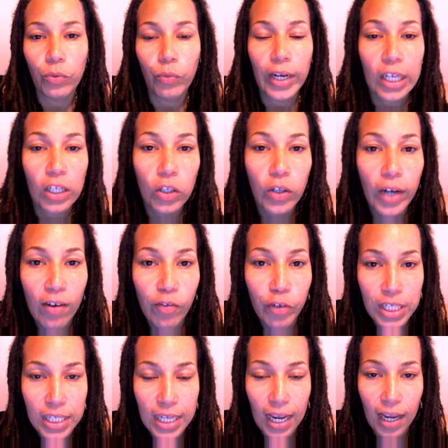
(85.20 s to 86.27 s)
regular,
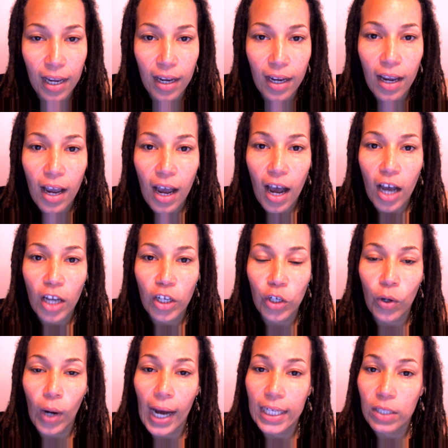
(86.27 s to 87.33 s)
everyday,
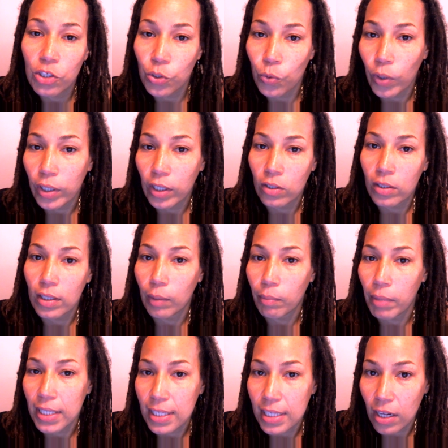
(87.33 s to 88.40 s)
I do want to look like
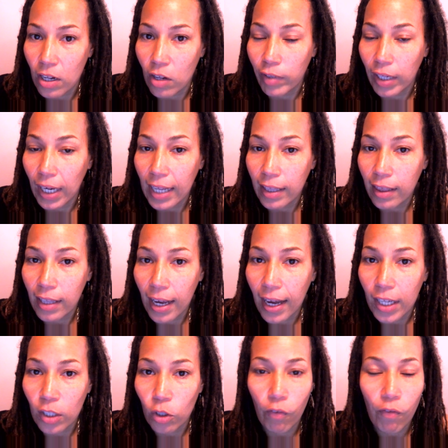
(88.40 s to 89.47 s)
myself. Like, I think
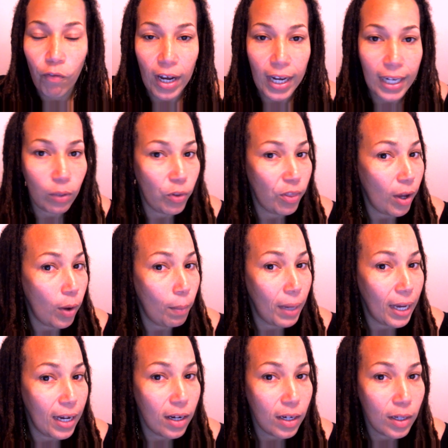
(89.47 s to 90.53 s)
I look fine without
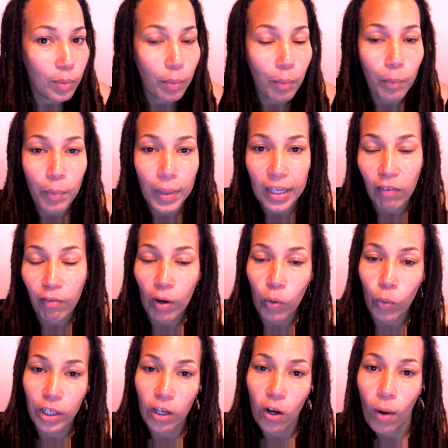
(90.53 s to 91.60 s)
makeup, but if I
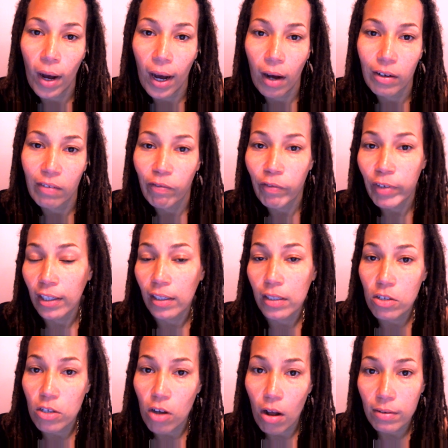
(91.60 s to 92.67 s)
want to go out and feel a little
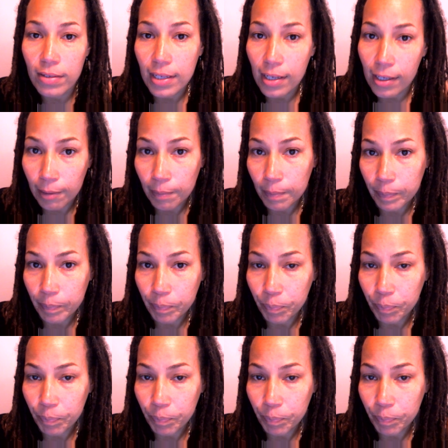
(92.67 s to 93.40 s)
dolled up,